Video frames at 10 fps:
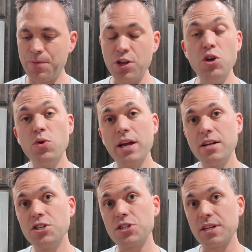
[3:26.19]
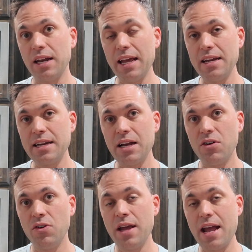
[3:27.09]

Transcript: You can just lay it down